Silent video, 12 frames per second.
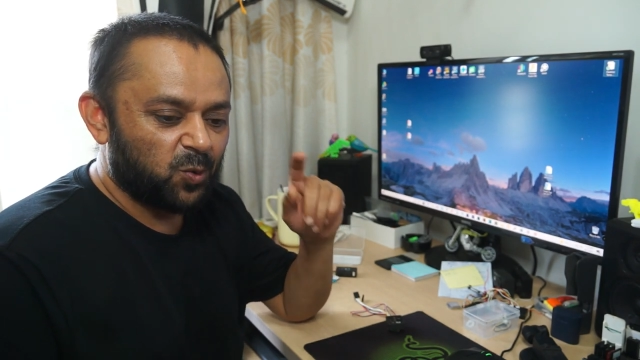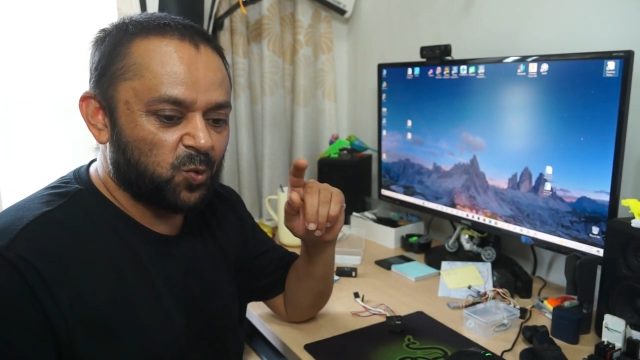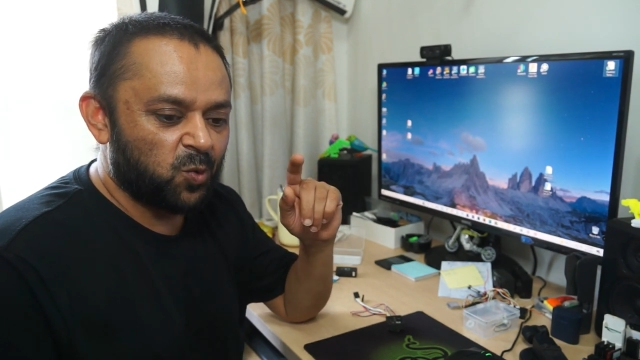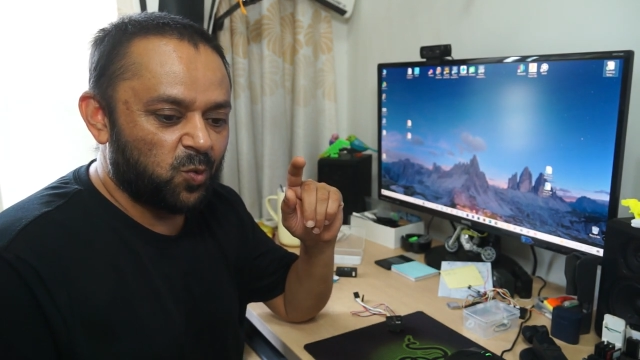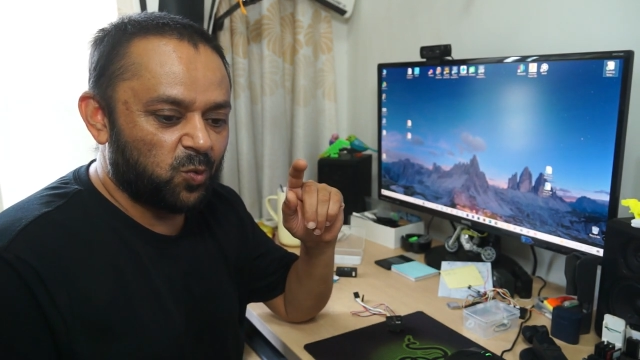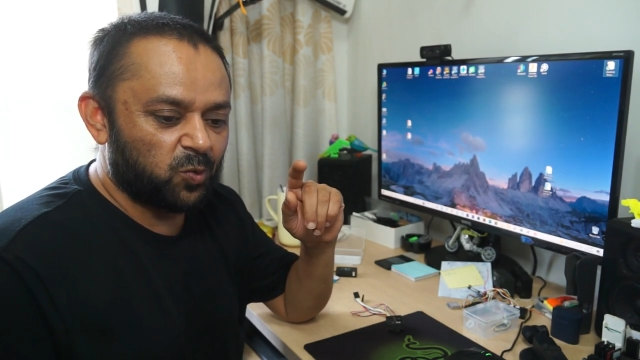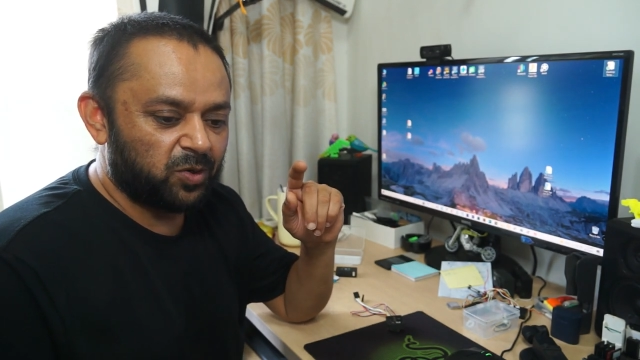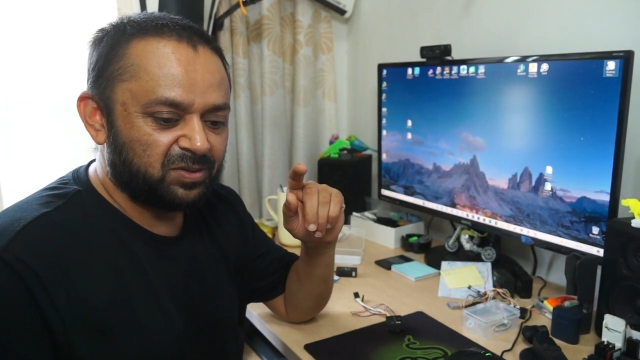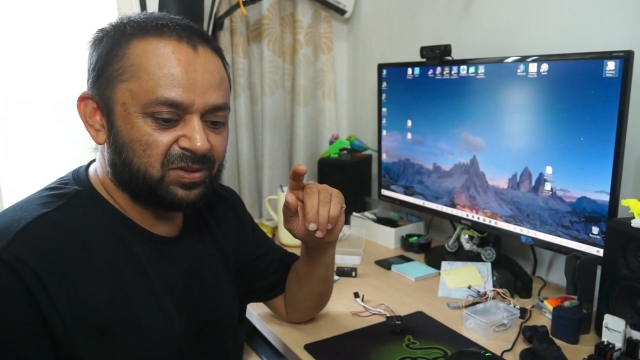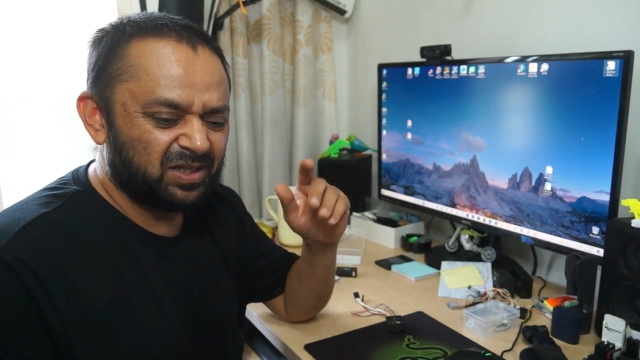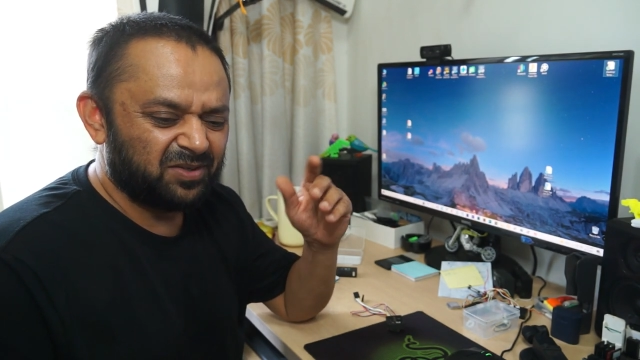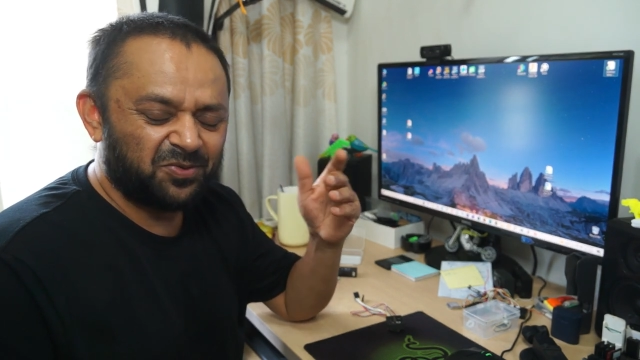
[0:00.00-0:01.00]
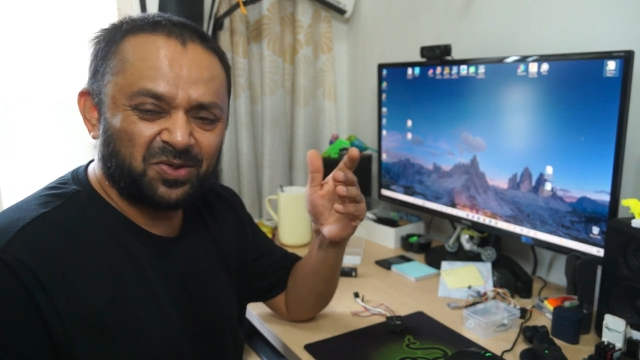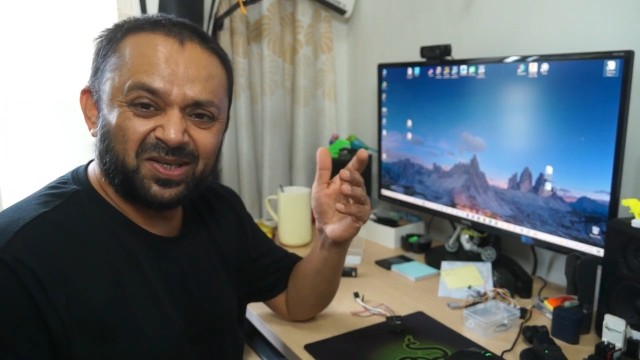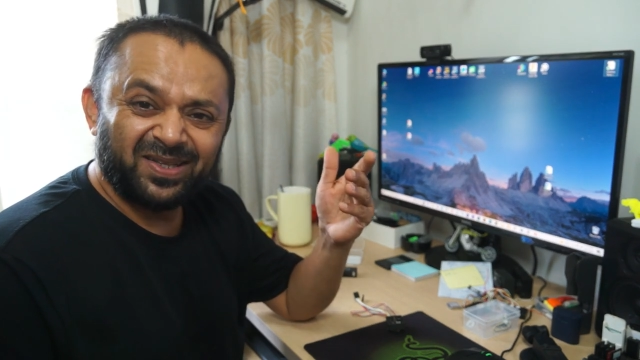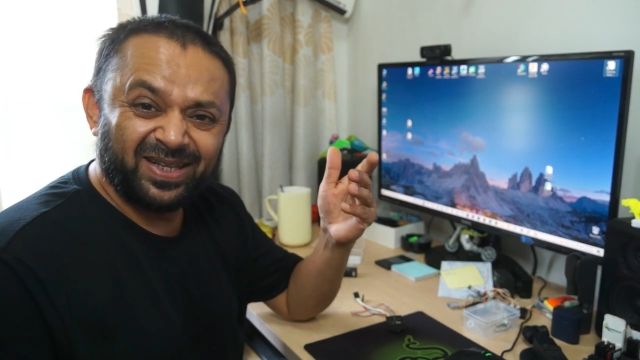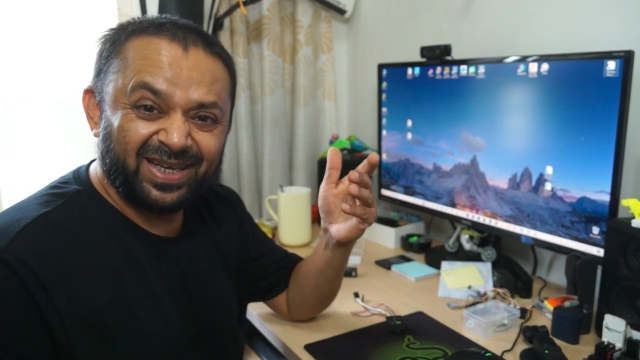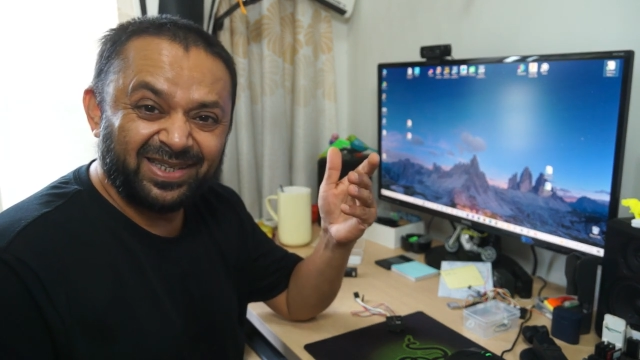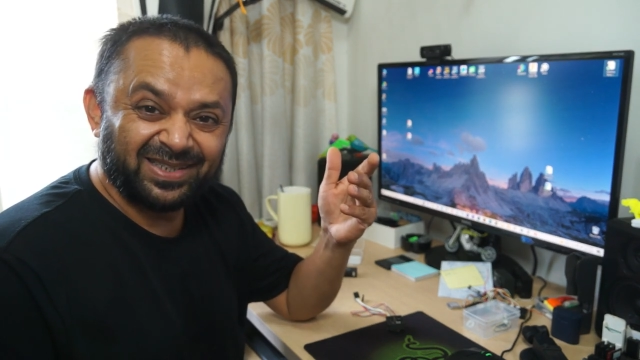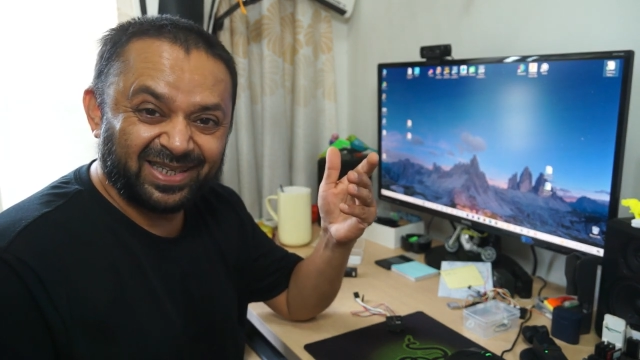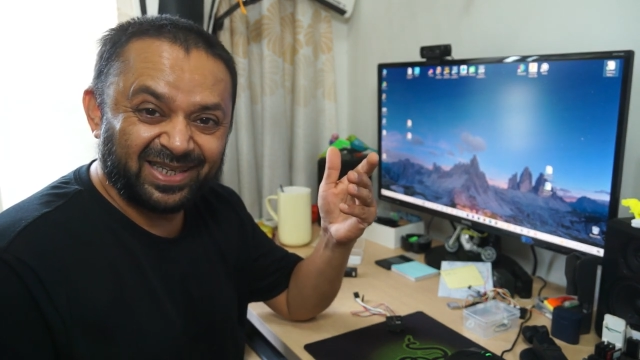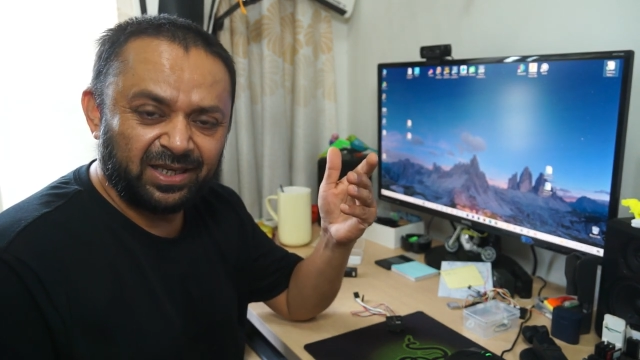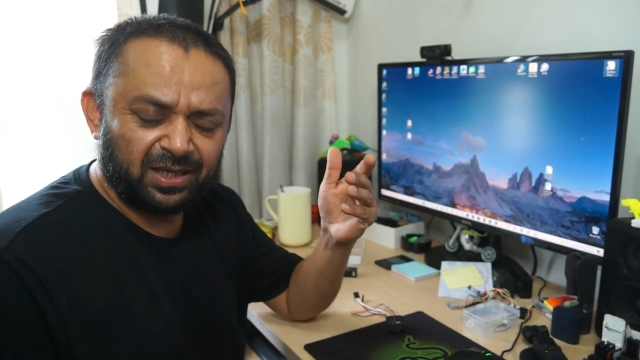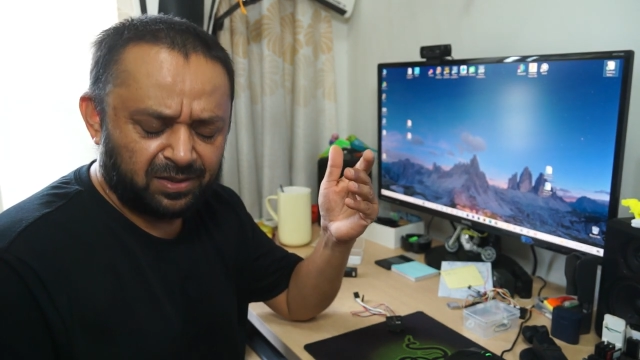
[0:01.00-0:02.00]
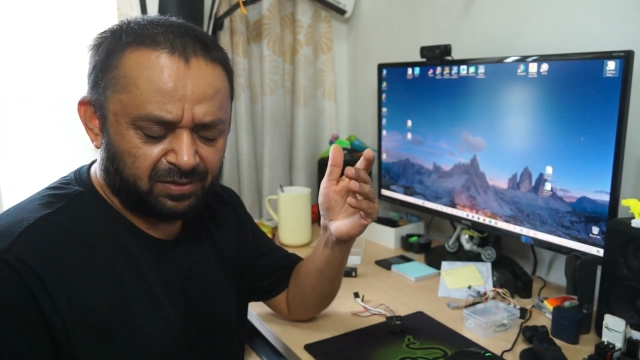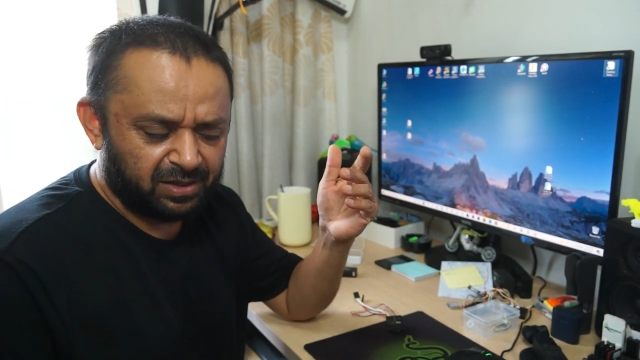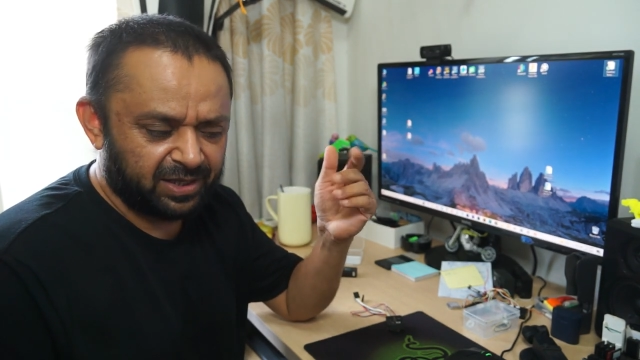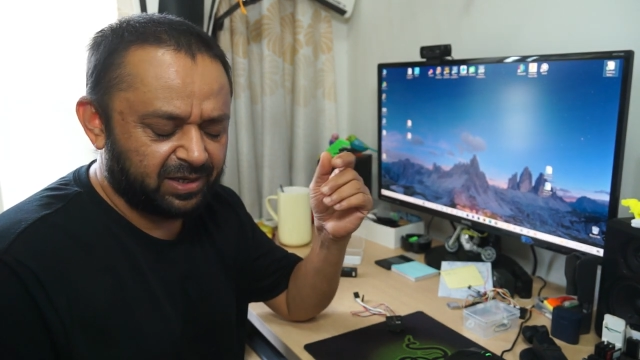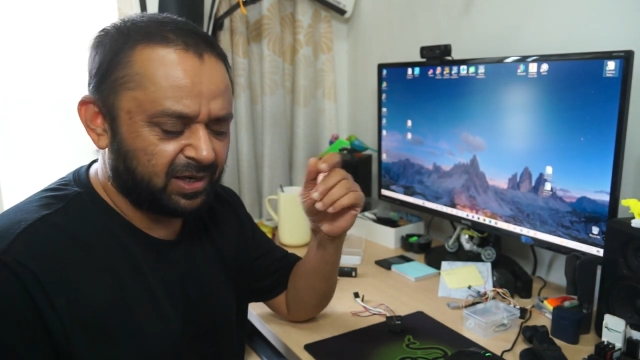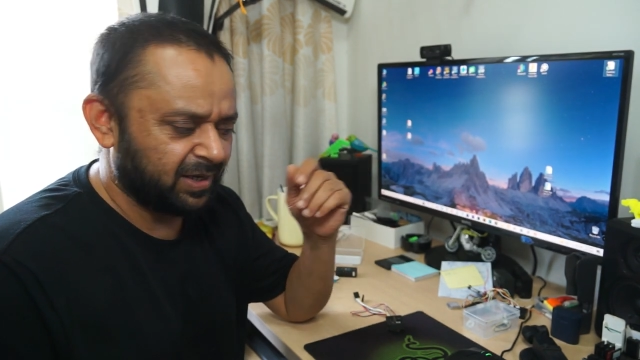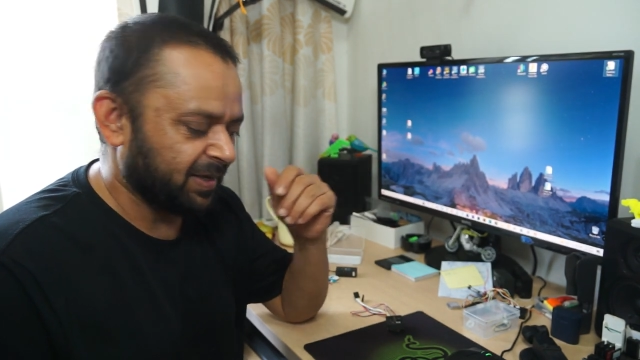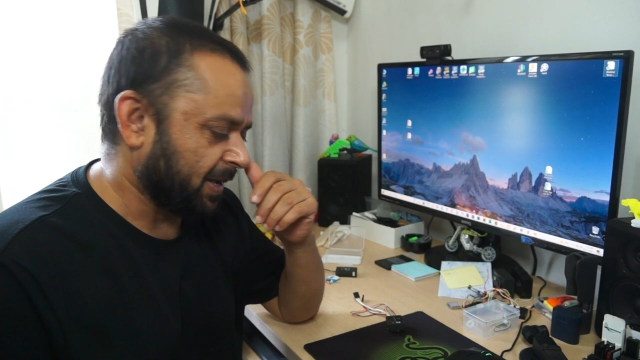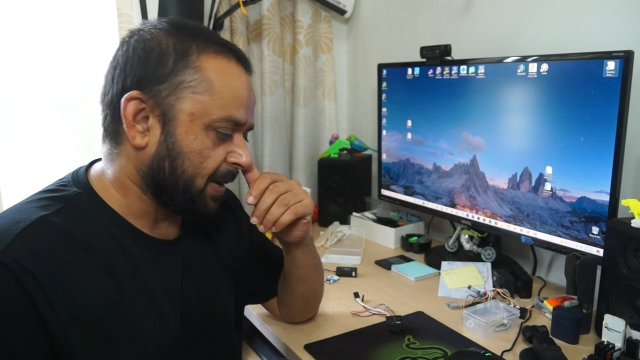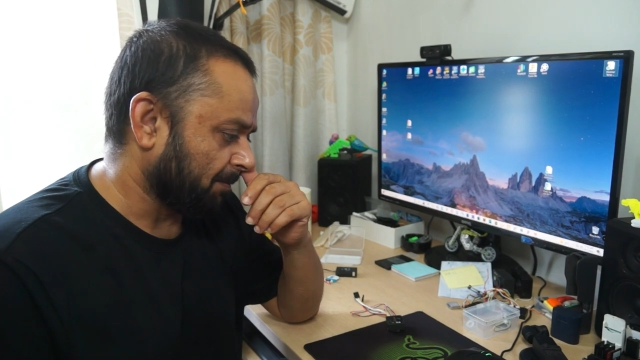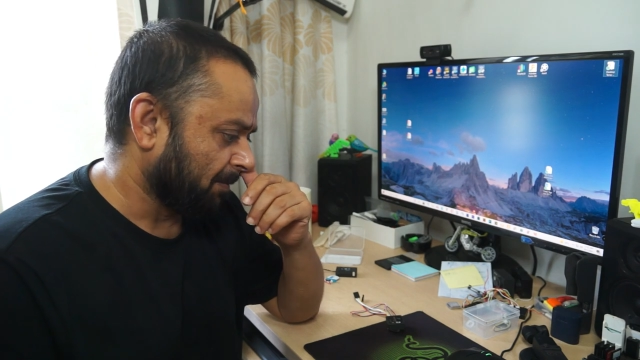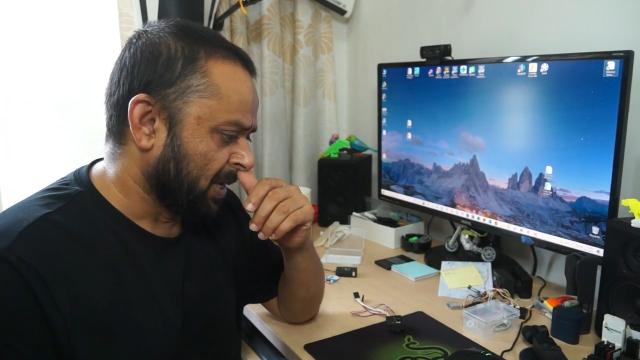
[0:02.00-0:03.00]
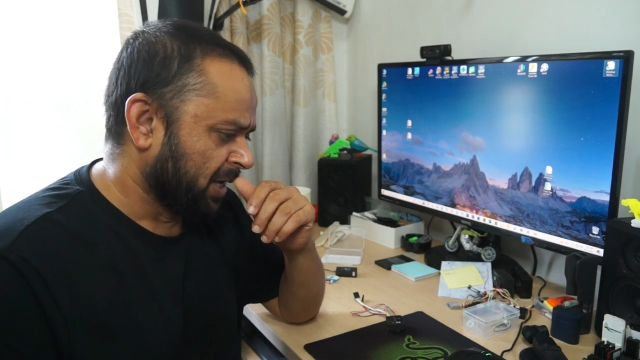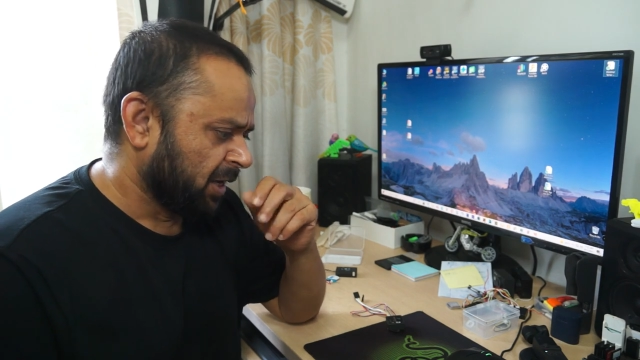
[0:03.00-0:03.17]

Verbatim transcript: Or if you are lazy like I am,